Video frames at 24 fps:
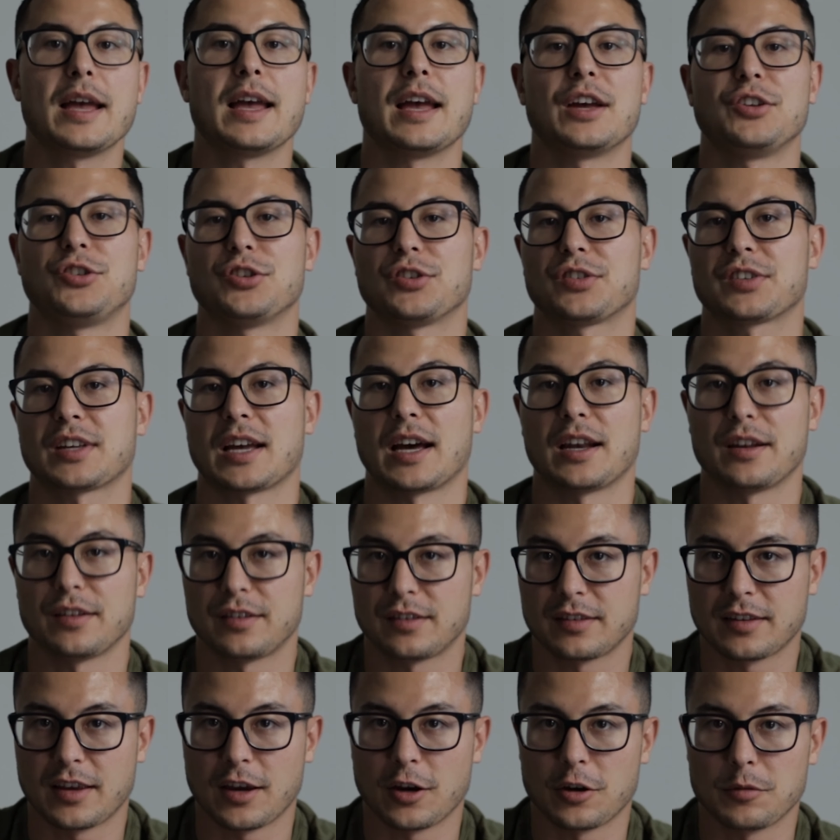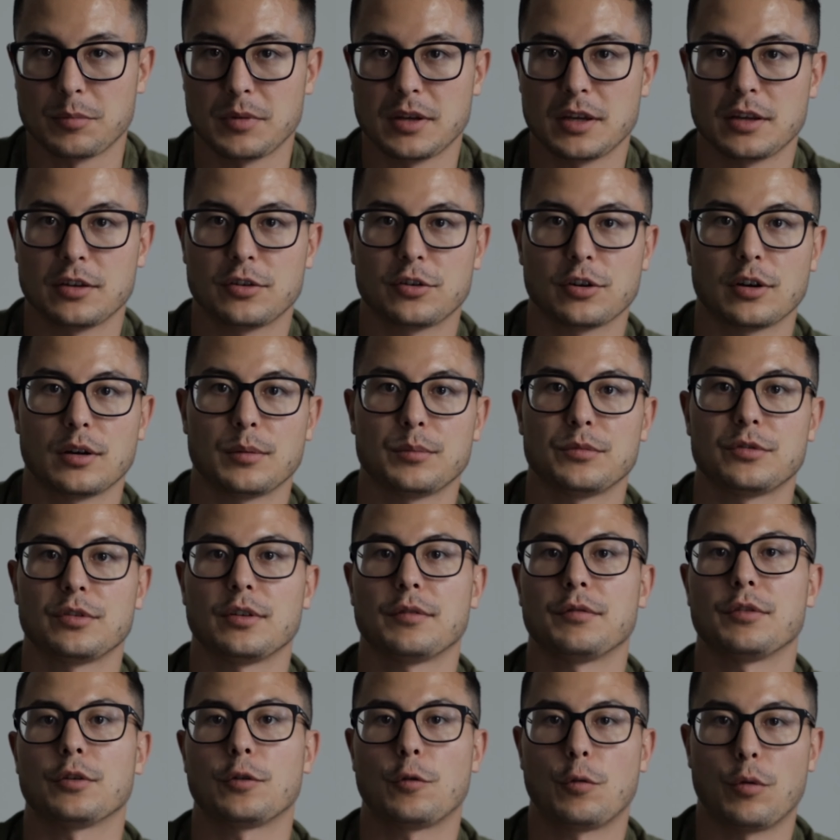It just kind of scared me in terms
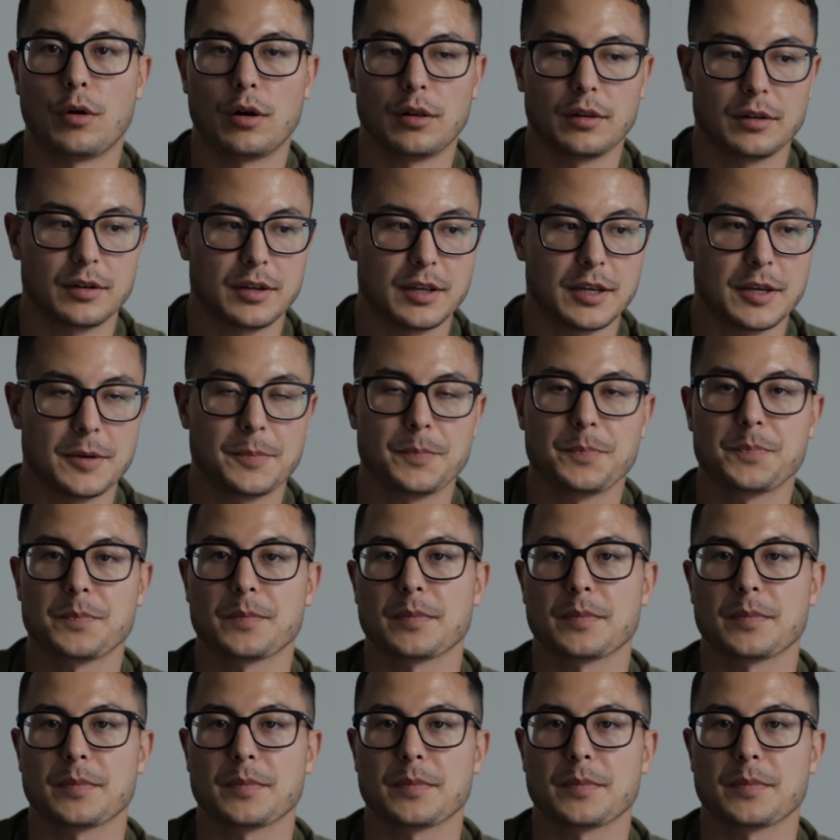of the quality.